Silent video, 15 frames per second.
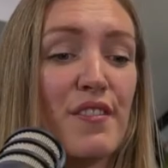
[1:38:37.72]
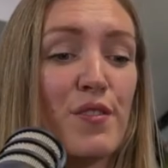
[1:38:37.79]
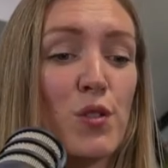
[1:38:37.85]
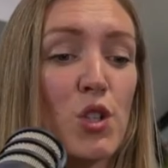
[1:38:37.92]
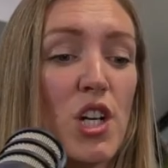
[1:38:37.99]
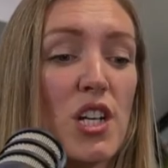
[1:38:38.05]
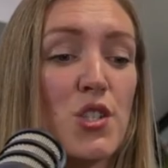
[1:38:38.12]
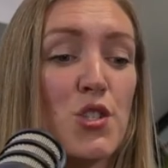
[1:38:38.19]

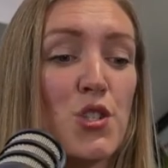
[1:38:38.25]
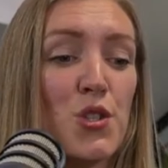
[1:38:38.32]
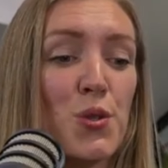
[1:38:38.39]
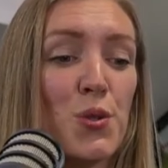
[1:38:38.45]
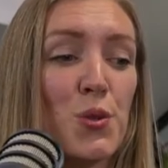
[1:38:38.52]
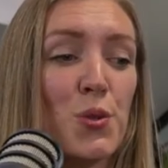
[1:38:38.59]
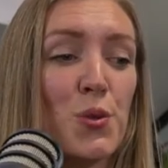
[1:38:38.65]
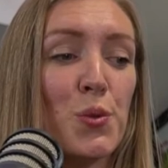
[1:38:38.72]
for us
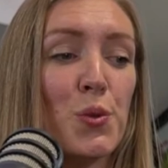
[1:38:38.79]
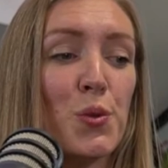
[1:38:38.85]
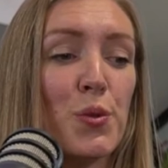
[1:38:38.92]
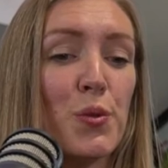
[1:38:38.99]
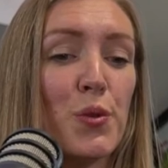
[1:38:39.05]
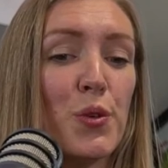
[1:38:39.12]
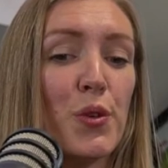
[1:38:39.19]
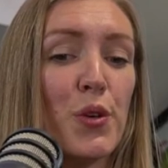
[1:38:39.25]
to
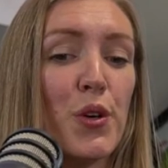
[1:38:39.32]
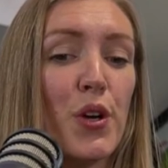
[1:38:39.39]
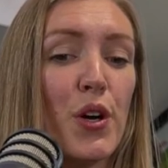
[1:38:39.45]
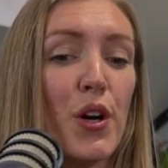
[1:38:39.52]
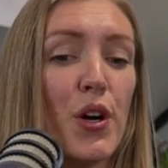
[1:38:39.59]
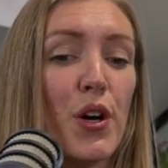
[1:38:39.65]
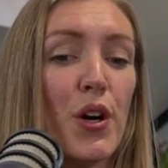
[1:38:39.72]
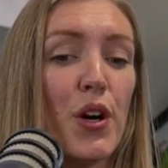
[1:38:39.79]

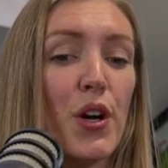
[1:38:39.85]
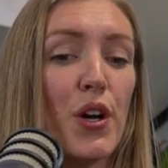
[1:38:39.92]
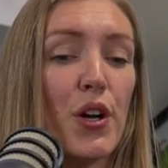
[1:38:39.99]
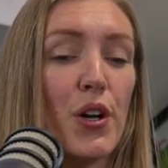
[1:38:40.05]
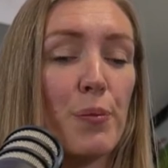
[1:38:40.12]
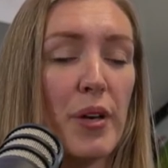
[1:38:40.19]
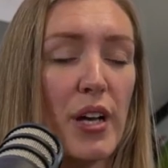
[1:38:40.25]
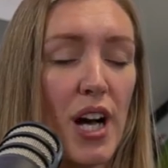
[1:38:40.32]

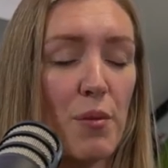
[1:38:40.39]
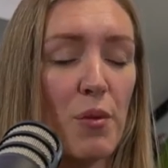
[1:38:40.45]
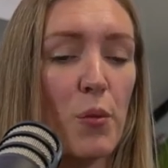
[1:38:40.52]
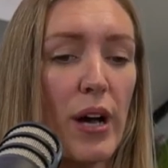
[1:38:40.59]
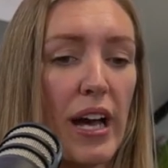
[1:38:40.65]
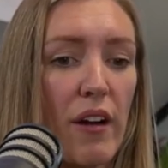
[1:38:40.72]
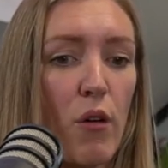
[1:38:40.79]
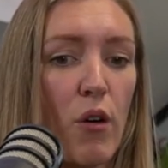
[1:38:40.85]
become
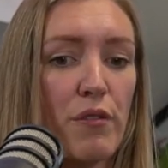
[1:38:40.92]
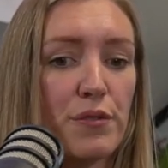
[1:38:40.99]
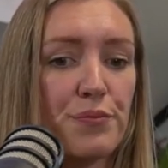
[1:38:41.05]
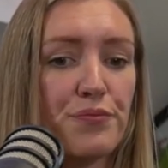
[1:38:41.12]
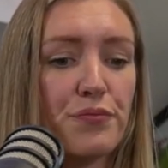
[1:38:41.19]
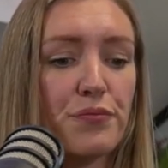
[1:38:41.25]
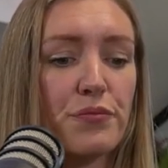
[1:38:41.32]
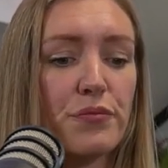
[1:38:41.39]
aware of.
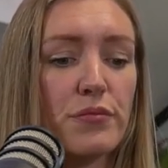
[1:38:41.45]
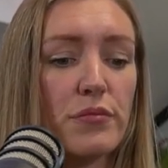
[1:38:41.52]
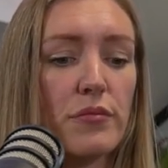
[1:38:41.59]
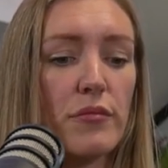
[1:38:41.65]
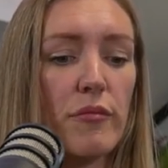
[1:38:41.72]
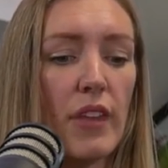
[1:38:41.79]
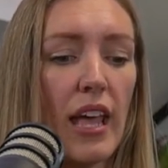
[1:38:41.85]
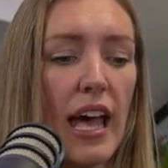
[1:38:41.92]

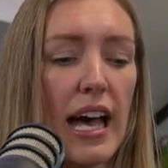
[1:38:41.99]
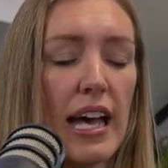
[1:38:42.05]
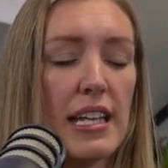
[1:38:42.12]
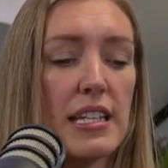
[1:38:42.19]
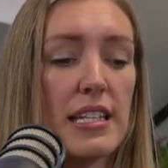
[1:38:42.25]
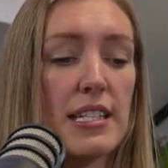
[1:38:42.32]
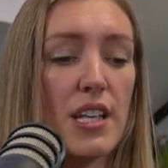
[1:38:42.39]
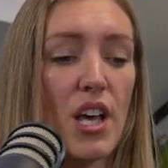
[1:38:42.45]

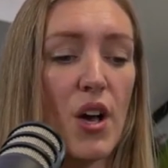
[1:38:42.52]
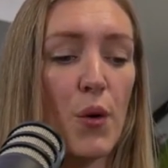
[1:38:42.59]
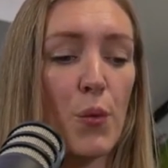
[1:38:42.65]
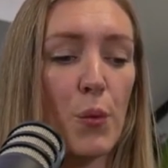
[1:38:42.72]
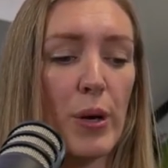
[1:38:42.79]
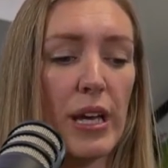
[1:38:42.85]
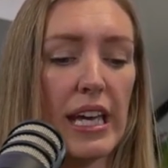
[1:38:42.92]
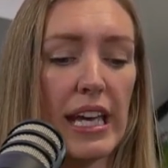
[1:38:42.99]
And
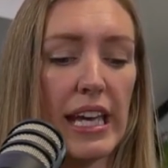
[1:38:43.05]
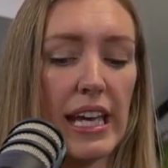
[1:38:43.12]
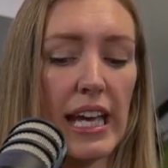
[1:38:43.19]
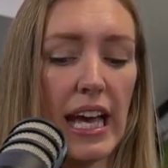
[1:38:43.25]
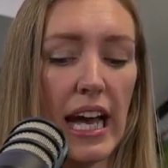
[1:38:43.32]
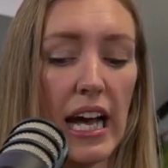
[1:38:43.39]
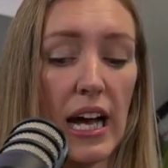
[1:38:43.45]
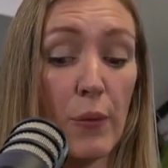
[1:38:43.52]
we,
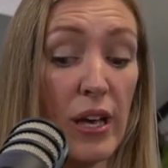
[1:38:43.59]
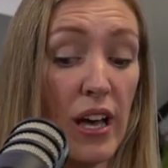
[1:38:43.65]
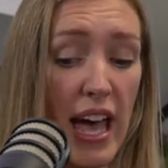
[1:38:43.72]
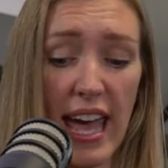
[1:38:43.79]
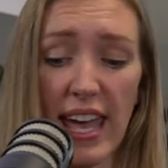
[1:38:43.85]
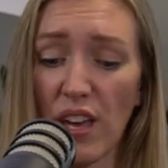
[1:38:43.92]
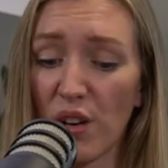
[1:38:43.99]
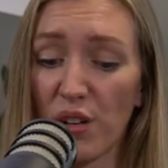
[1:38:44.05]
ha- we are
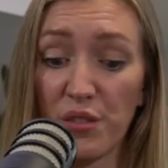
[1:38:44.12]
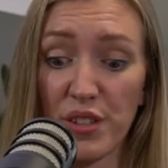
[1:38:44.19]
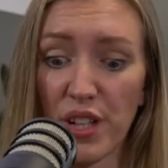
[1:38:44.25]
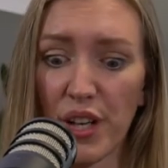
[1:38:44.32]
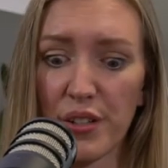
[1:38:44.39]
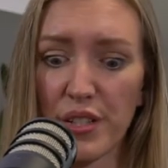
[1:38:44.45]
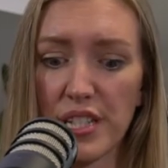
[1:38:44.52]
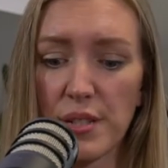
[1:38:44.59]
A,
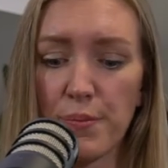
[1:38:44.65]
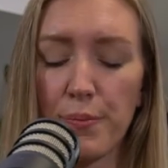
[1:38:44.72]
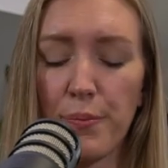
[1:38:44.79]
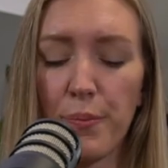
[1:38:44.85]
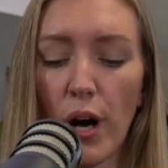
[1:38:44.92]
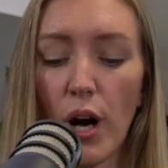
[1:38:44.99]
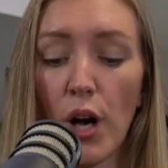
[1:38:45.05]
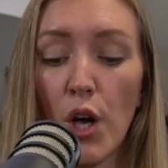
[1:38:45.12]
overloaded,
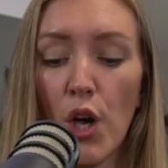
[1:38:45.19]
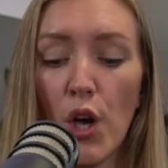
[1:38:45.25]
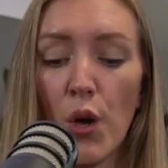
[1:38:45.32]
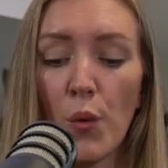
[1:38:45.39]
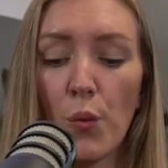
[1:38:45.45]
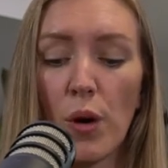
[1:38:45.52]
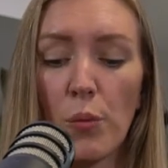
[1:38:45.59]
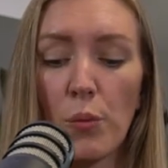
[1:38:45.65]
but
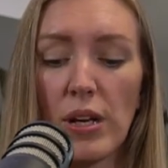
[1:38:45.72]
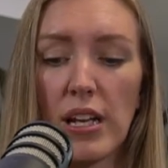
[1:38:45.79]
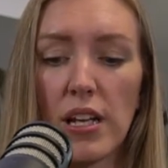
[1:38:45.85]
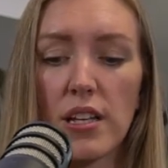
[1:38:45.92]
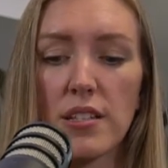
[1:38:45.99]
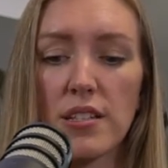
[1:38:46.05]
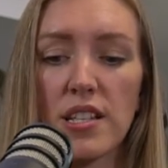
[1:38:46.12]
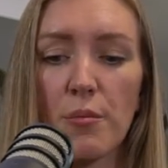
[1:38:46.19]
when we
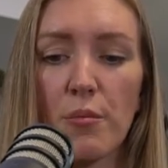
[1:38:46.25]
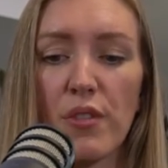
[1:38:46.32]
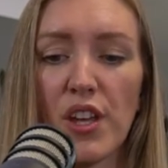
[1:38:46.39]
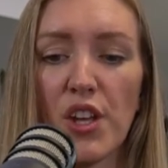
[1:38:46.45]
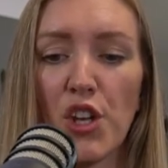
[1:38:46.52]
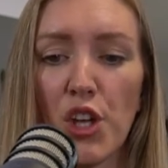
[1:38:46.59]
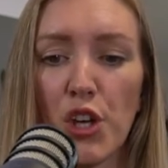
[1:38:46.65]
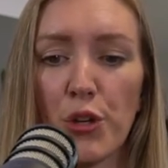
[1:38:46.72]
learn
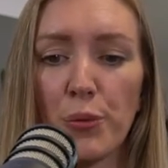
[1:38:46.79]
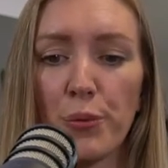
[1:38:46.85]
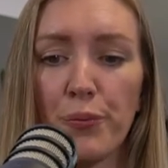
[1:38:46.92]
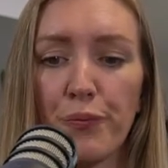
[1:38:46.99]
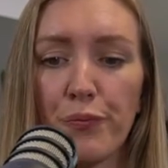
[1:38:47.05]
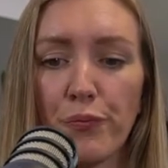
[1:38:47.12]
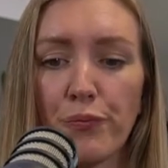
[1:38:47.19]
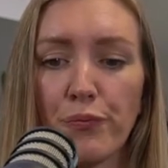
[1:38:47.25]
something new,
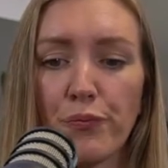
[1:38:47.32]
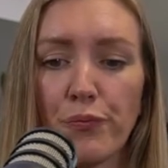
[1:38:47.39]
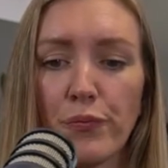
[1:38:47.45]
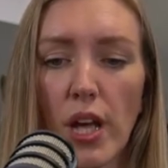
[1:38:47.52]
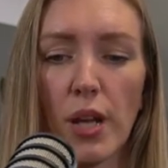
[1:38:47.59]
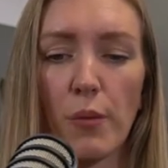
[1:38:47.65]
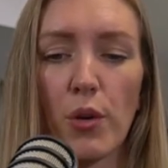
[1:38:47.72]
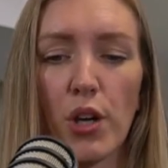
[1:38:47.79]

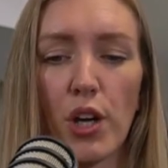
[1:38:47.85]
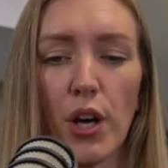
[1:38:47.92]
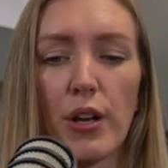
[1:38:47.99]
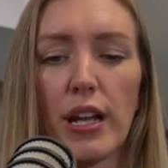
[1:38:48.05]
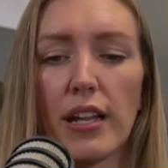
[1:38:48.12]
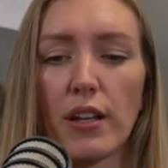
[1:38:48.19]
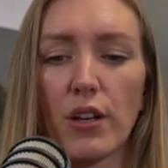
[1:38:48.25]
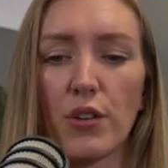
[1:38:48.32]
and I'm going to go
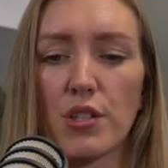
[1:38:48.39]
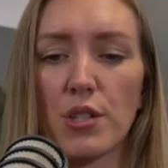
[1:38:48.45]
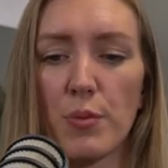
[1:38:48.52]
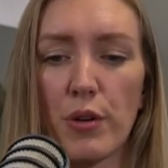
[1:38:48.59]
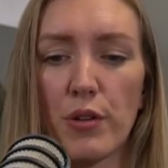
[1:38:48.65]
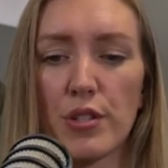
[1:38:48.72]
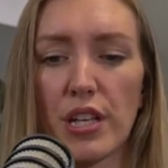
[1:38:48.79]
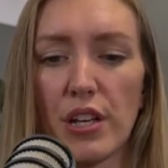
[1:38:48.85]
down the
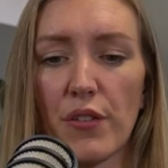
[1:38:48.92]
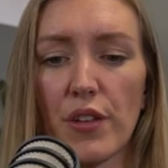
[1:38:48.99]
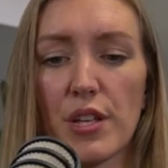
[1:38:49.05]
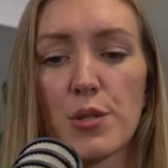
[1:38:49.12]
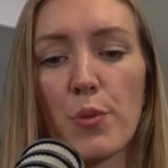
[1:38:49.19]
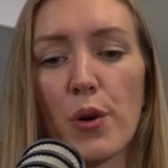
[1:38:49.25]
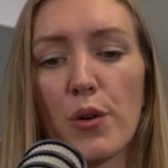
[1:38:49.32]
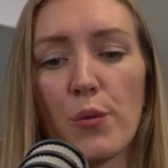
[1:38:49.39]
conspiracy on
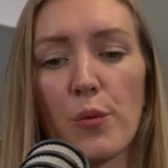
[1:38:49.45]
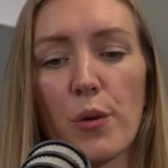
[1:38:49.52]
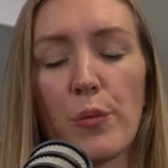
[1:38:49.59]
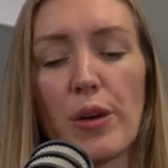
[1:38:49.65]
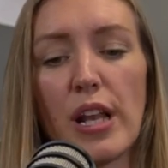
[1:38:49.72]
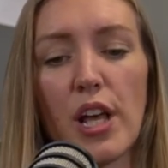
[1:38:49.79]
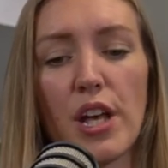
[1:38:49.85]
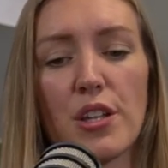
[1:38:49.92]
this one, when
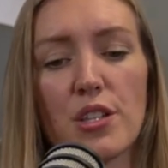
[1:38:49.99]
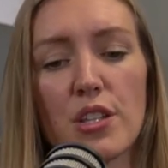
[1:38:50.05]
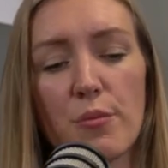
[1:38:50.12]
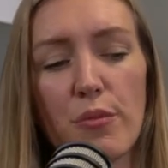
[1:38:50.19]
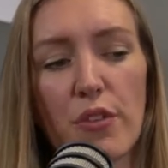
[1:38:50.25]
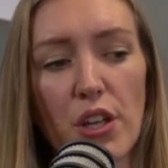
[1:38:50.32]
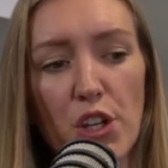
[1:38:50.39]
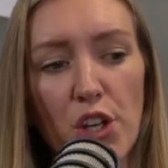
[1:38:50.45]
we learn
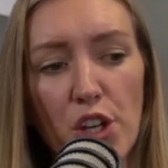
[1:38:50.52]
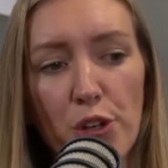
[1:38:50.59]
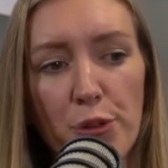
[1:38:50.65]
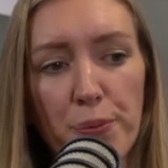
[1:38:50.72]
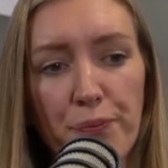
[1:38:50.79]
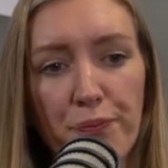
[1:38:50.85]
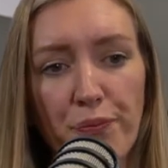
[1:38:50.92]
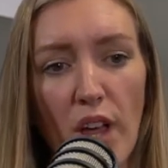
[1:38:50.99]
something new,
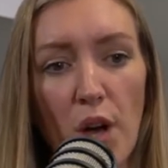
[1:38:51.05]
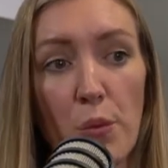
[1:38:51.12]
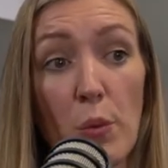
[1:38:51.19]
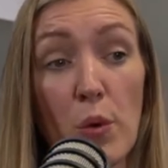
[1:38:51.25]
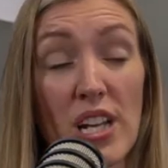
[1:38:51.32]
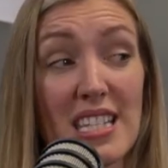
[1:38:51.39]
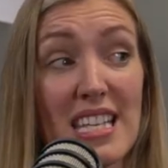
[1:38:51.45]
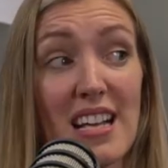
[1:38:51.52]
and we
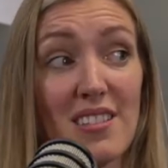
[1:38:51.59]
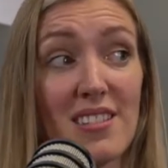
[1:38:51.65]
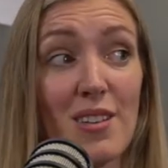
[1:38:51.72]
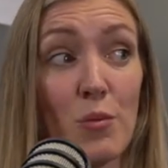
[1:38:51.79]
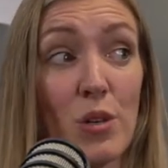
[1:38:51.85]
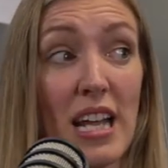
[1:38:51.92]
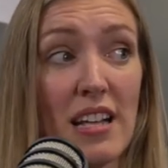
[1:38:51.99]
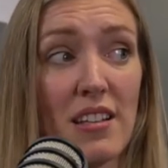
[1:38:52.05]
want to tell
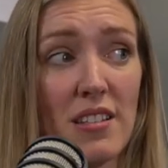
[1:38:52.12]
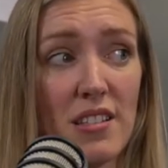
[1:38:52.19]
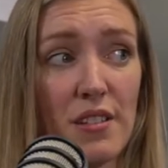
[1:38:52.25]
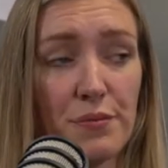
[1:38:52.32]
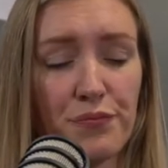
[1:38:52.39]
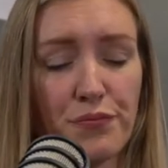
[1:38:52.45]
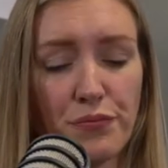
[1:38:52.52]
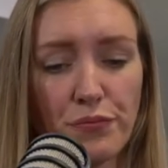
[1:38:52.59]
someone else.
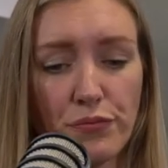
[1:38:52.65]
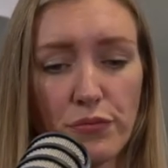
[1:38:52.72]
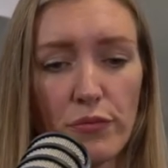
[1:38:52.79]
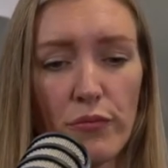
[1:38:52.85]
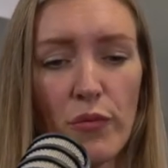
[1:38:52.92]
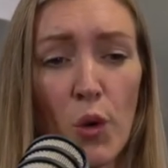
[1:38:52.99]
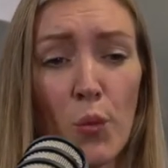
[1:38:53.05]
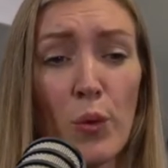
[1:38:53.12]

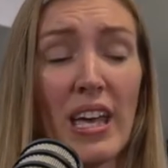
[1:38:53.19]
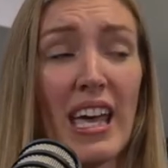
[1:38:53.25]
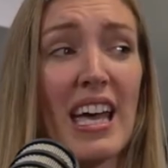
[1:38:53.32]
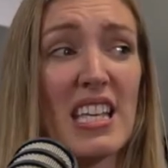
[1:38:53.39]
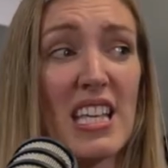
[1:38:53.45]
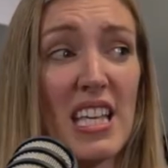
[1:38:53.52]
Potentially